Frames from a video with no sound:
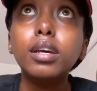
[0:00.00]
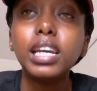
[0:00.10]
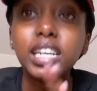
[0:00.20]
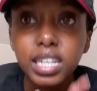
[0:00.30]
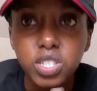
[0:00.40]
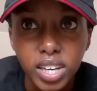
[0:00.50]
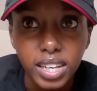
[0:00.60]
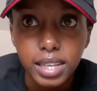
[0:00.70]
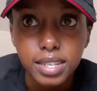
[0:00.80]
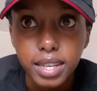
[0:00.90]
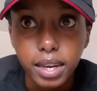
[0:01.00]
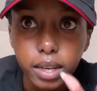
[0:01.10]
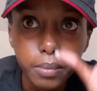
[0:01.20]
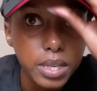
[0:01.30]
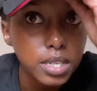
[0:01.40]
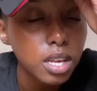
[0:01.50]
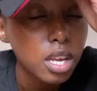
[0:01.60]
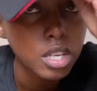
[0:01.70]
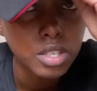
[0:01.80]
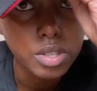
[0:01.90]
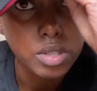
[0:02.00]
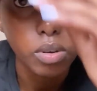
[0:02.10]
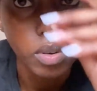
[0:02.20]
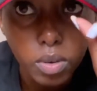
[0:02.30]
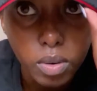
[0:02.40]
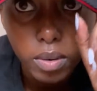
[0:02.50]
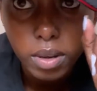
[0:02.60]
It actually is a little bit. So